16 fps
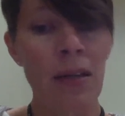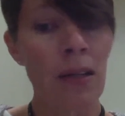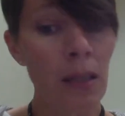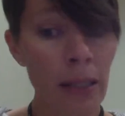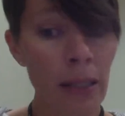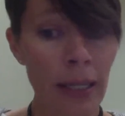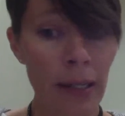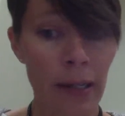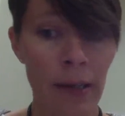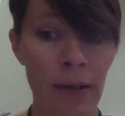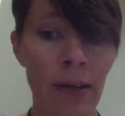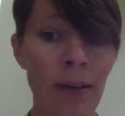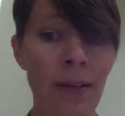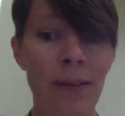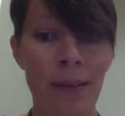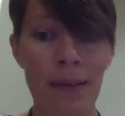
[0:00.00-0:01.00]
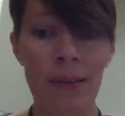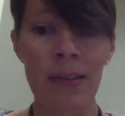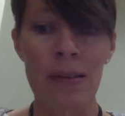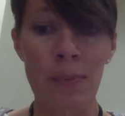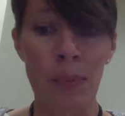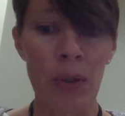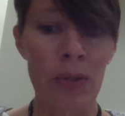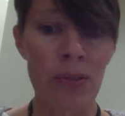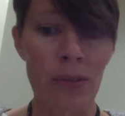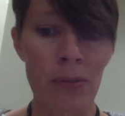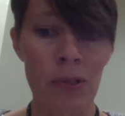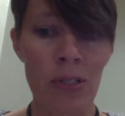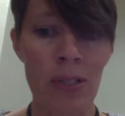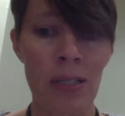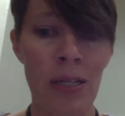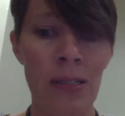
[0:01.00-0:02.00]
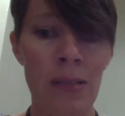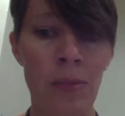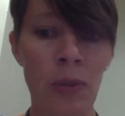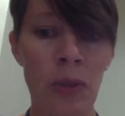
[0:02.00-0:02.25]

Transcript: it's clear that this person was